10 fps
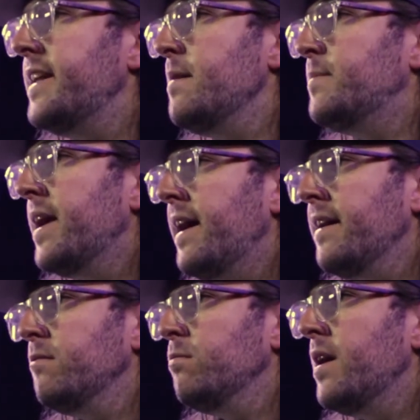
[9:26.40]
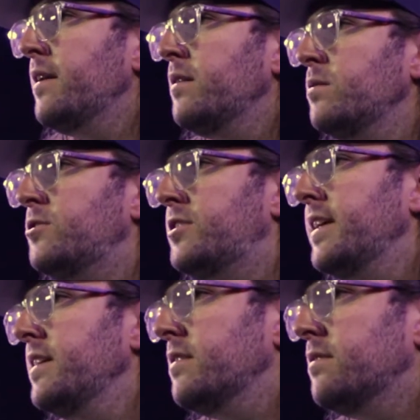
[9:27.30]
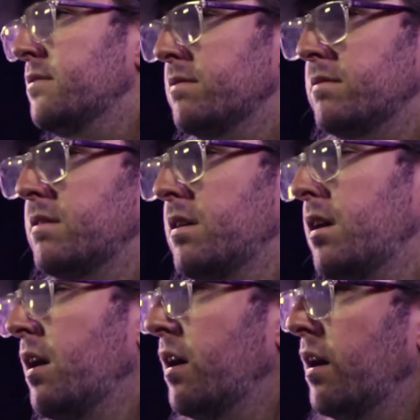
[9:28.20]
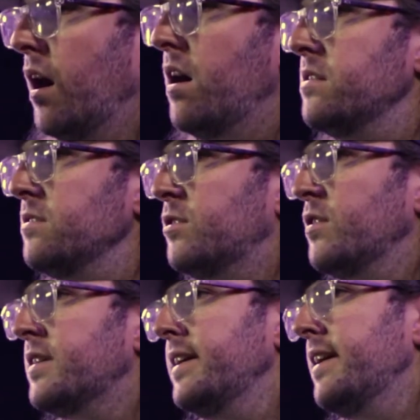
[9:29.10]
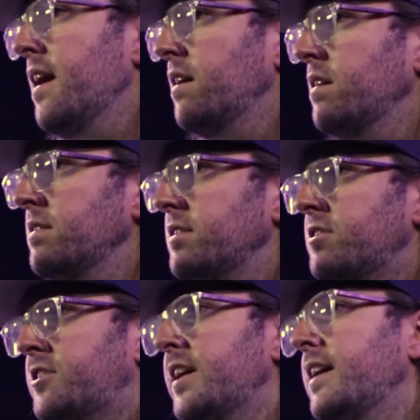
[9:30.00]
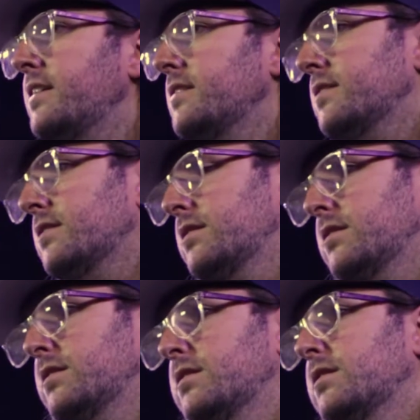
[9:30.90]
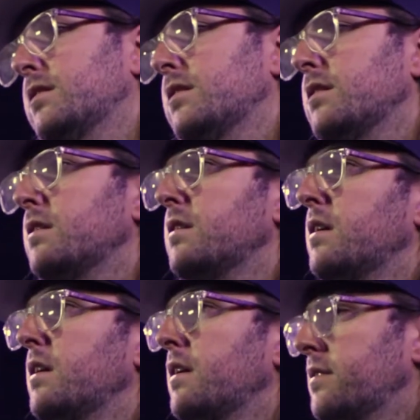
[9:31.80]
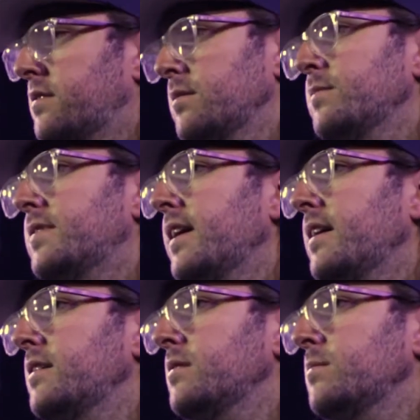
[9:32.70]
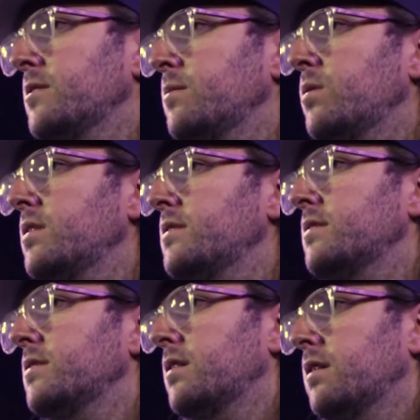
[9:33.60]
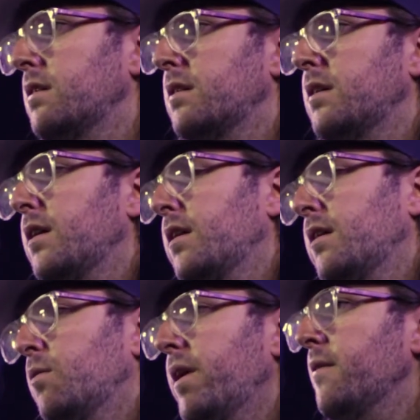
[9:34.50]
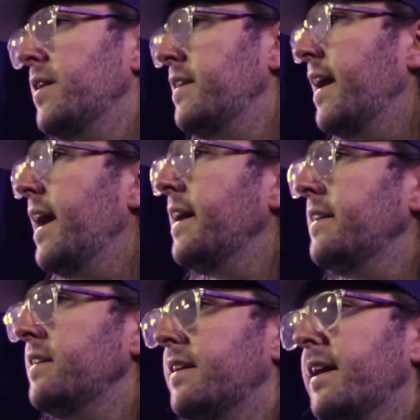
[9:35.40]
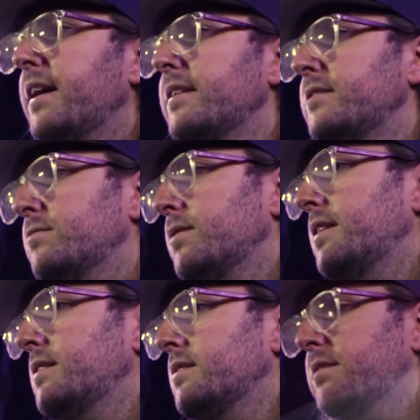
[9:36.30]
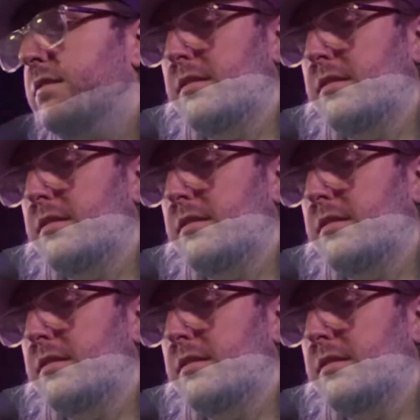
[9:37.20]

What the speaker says: name tag red old jingles hung crooked on his chest. Sometimes I wonder where at night he got his rest.